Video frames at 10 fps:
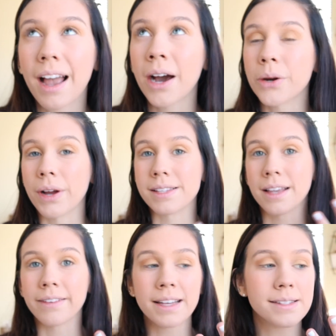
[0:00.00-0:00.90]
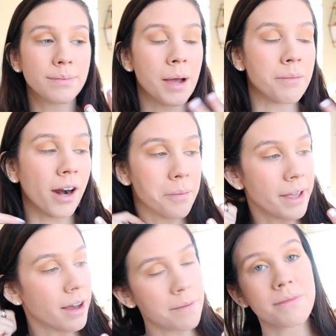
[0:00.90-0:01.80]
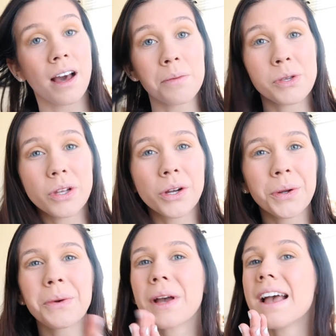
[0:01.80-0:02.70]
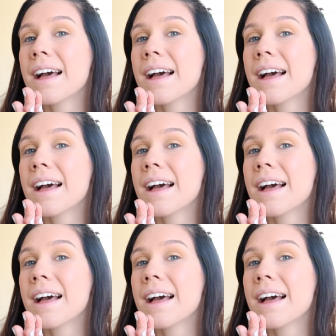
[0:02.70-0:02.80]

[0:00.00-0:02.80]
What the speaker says: how do I say this? I'm not a beauty guru.